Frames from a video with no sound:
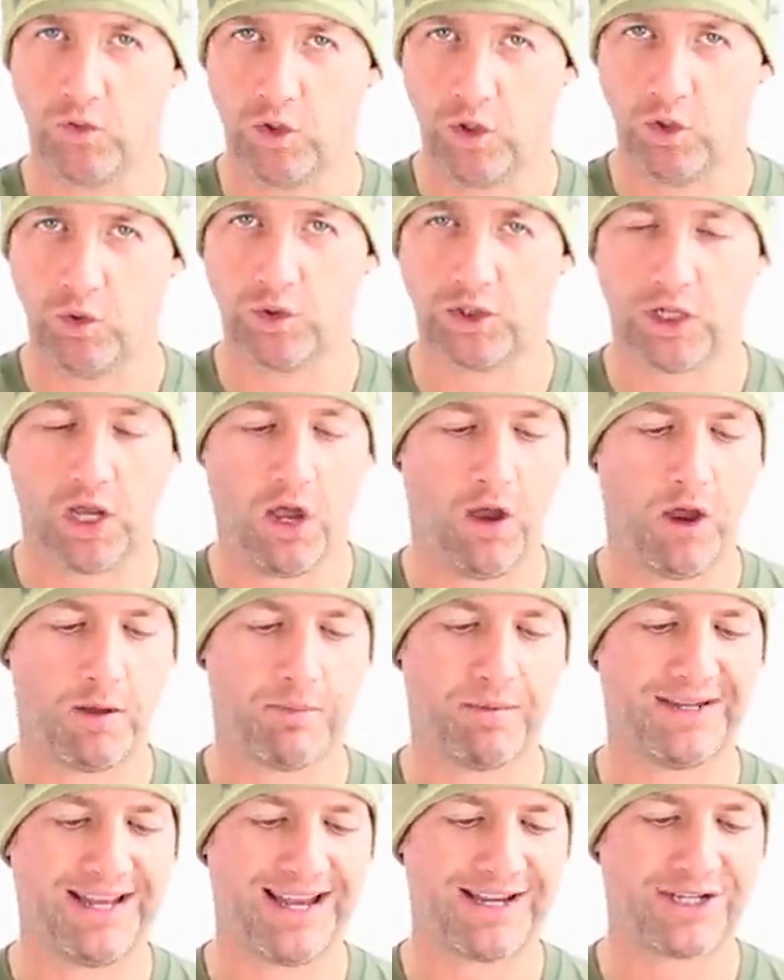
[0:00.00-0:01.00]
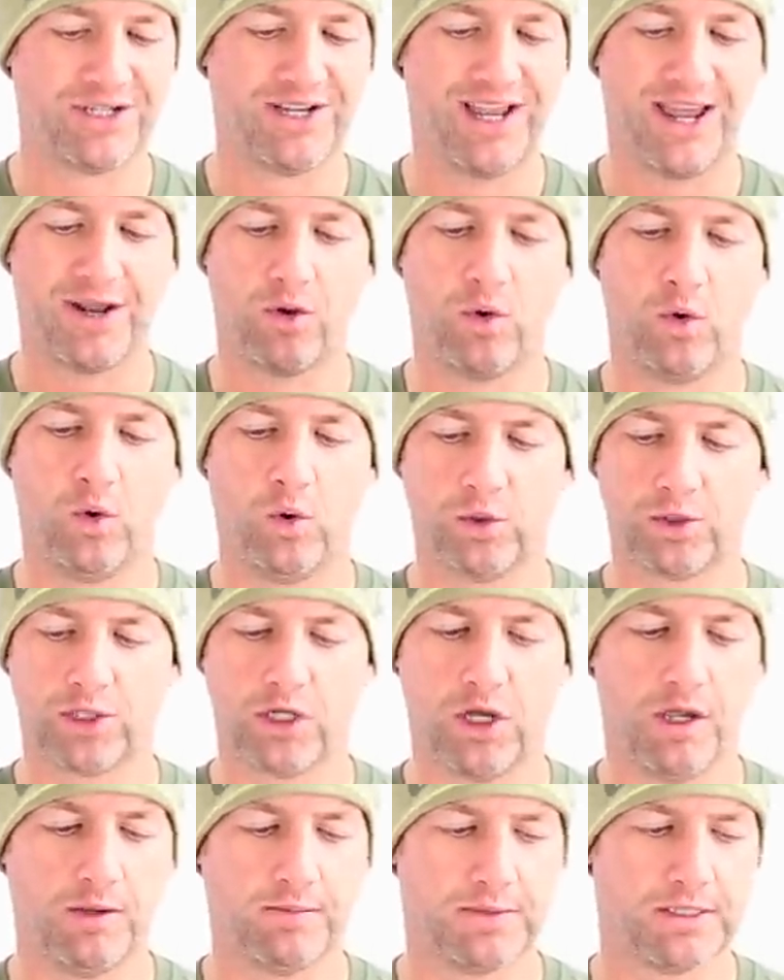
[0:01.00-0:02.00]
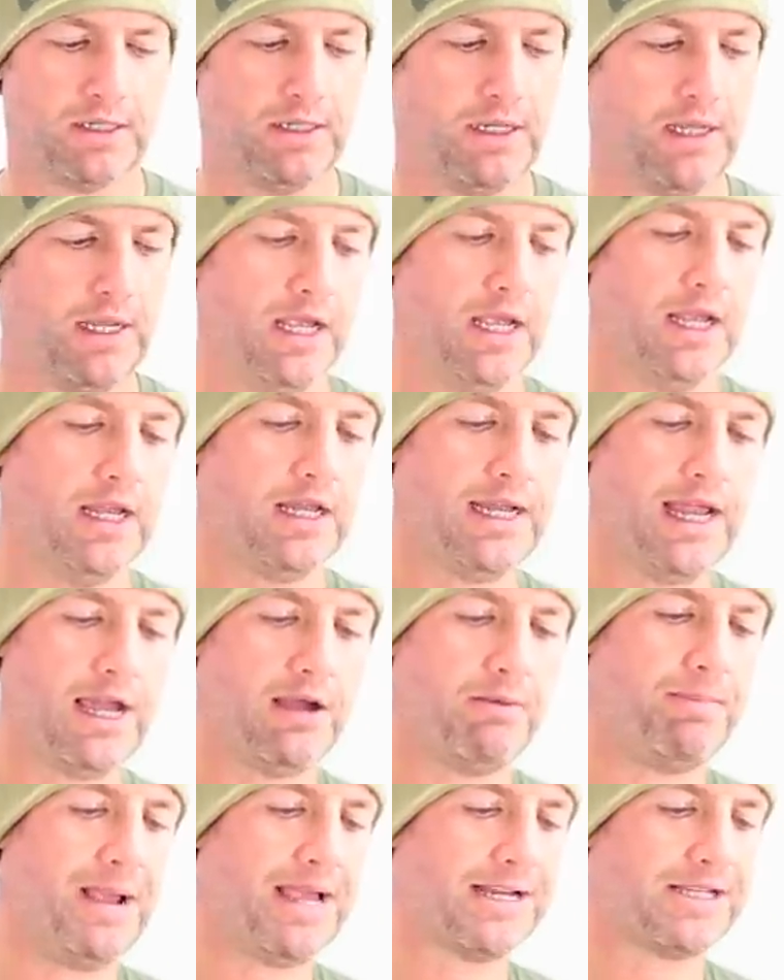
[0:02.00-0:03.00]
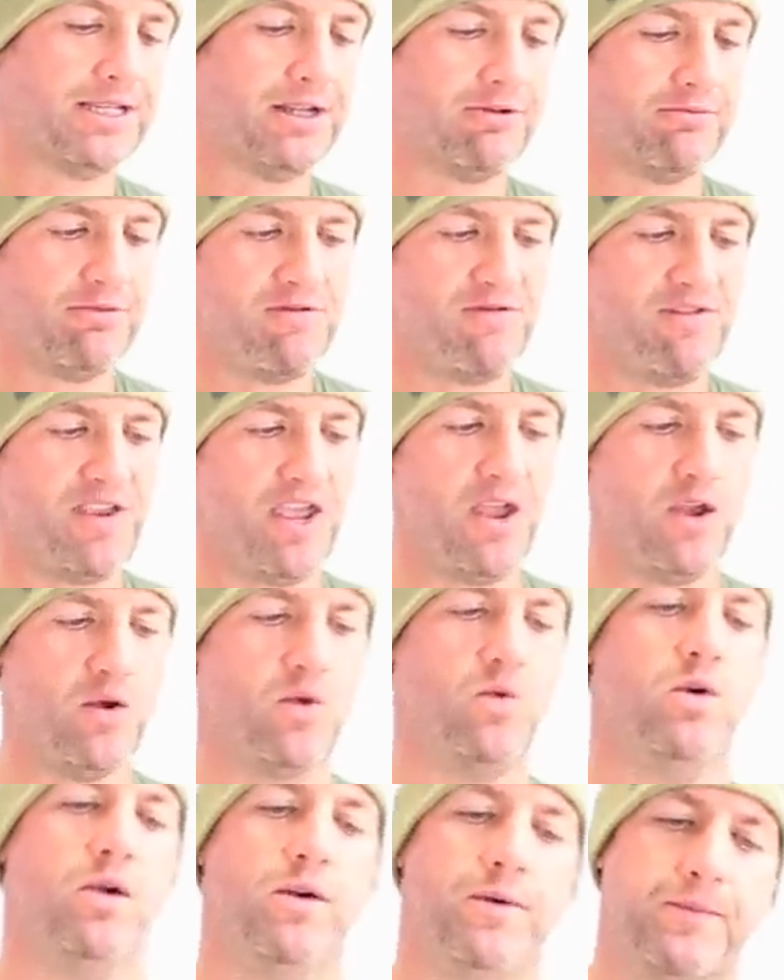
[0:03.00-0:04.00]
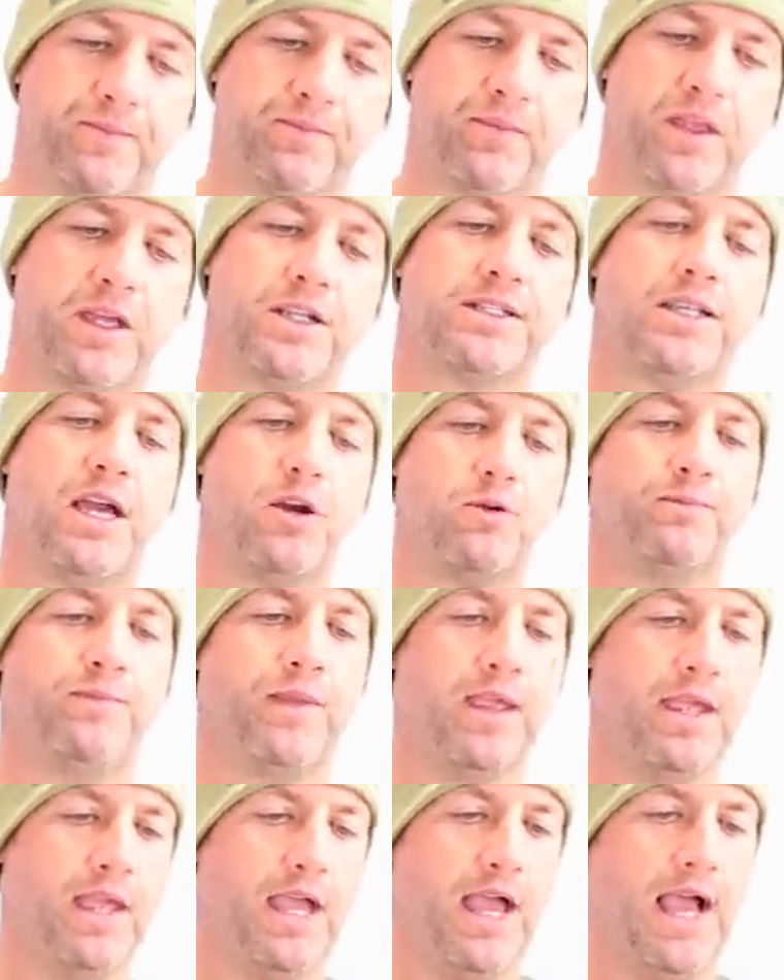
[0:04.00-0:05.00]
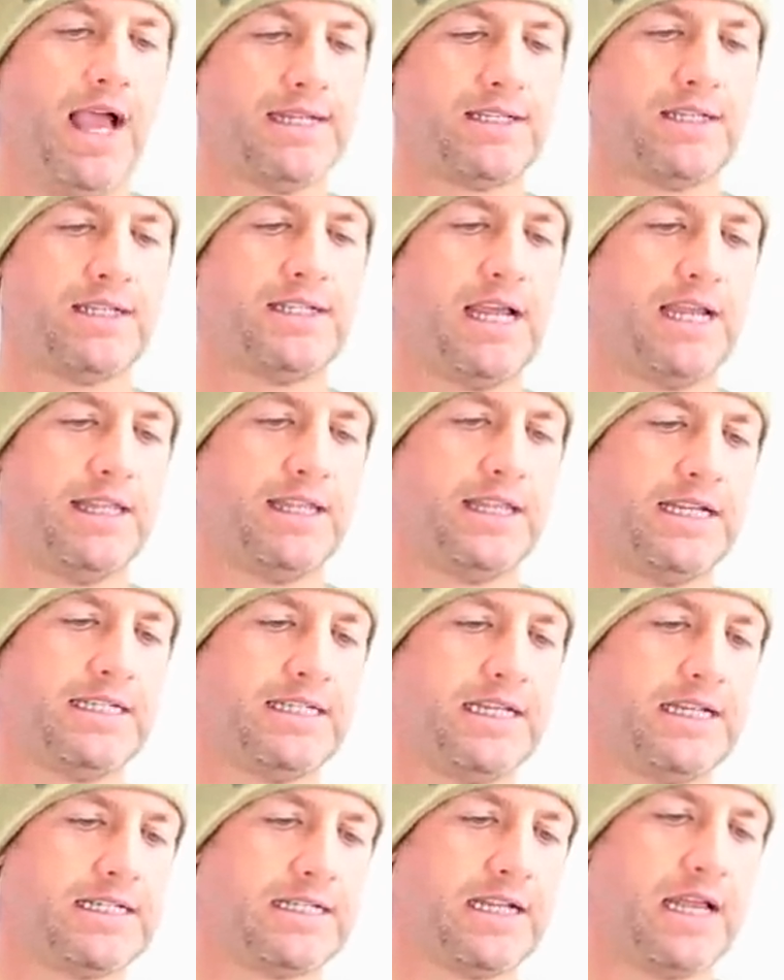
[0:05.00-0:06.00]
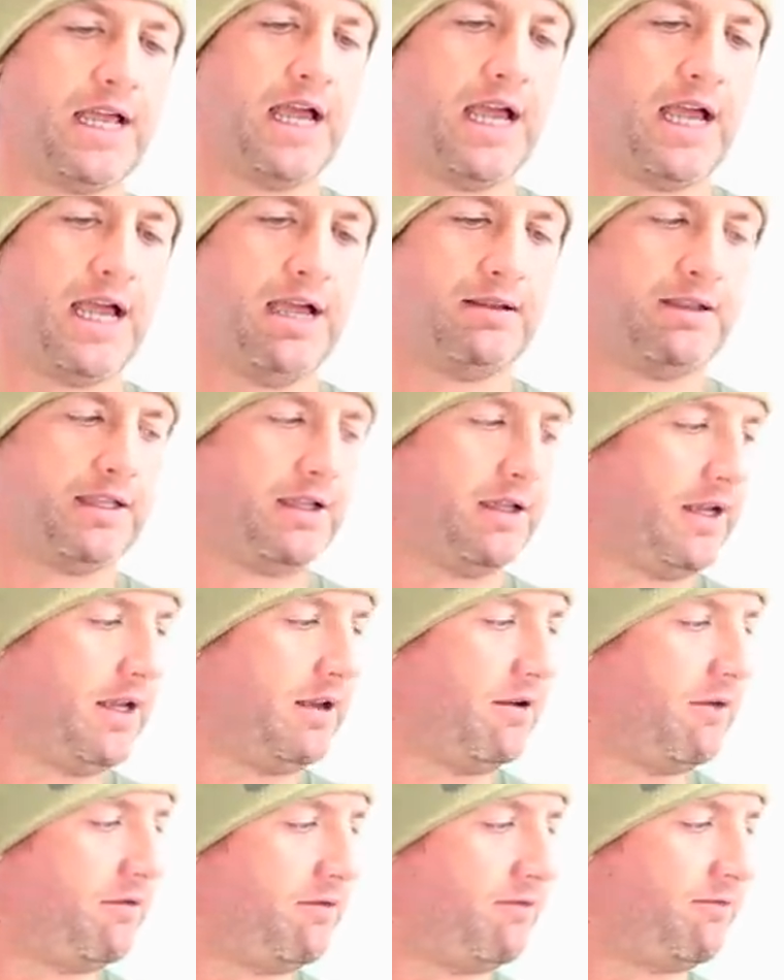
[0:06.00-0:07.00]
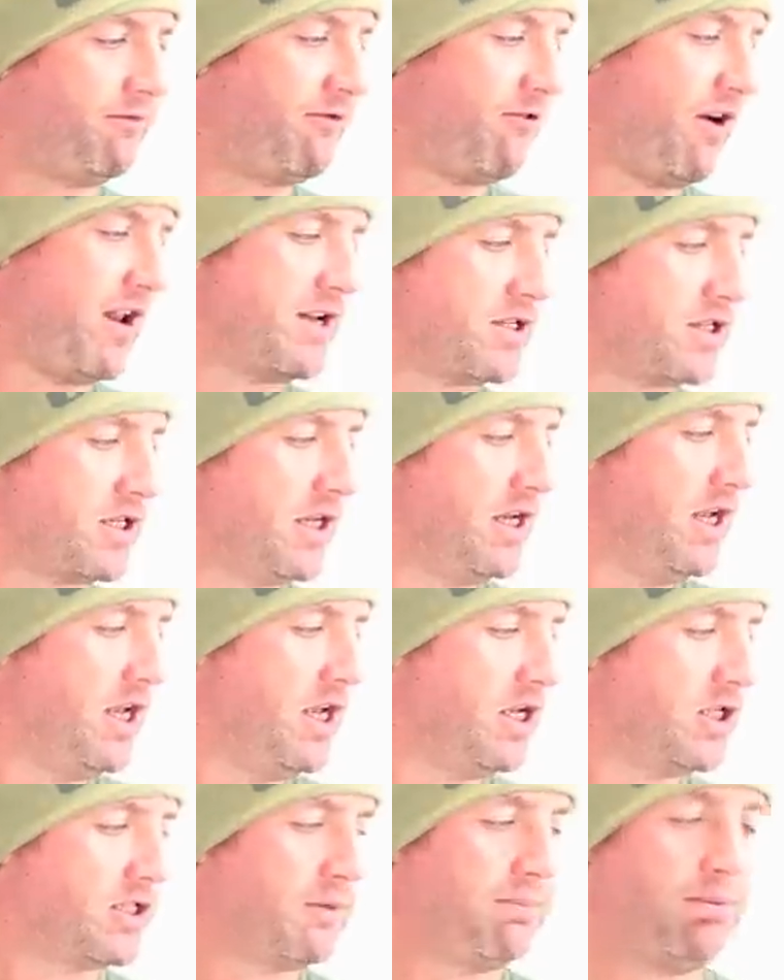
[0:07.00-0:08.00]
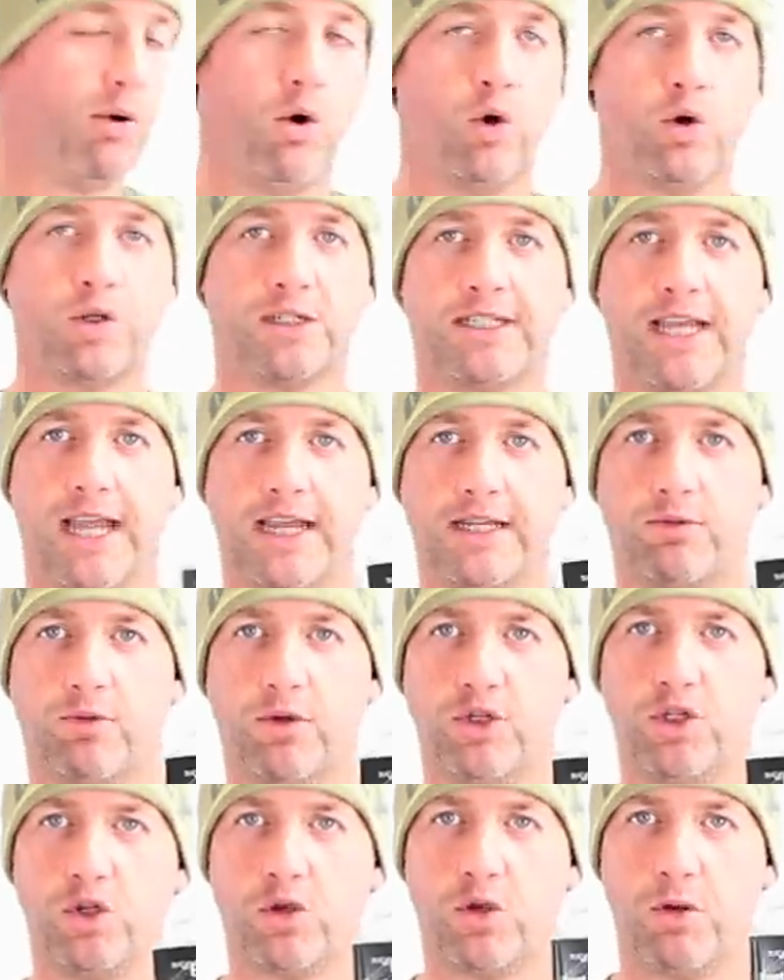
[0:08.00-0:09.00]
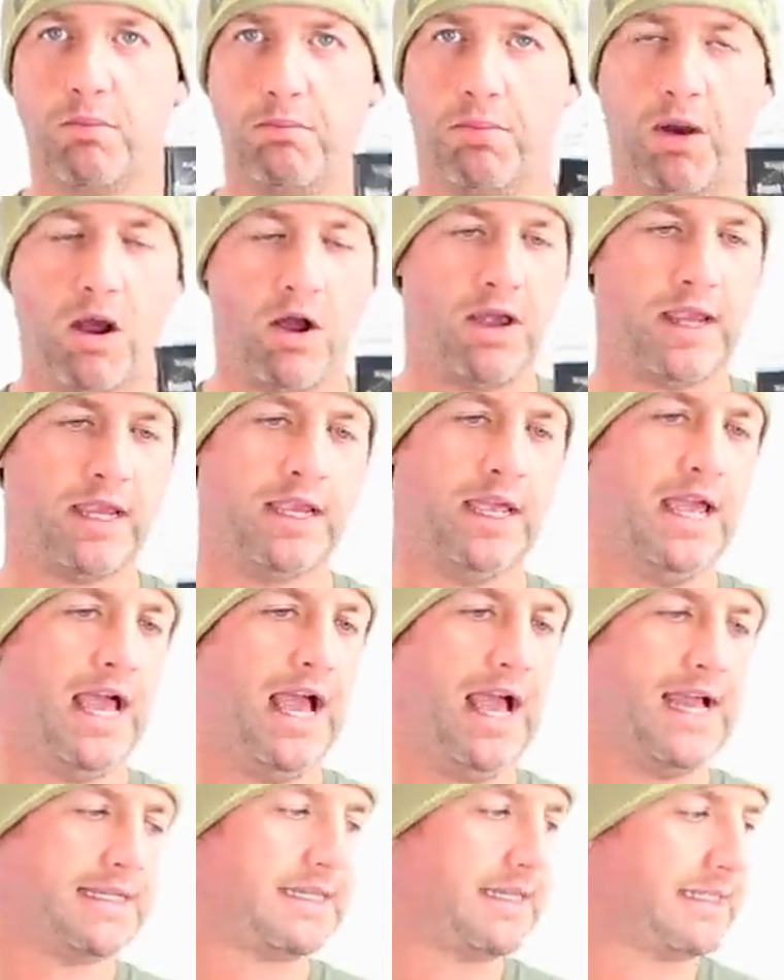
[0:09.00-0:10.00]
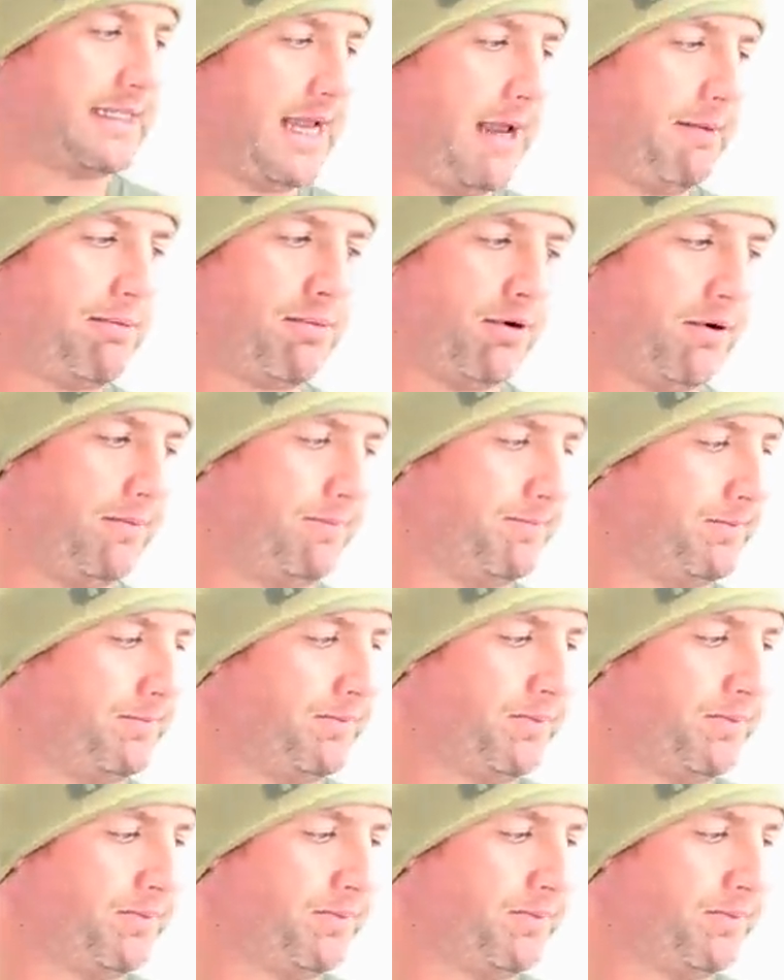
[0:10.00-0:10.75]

Use eye protection at all times. Now back to the review. So as I said, this is the front support set, which you can buy as a separate.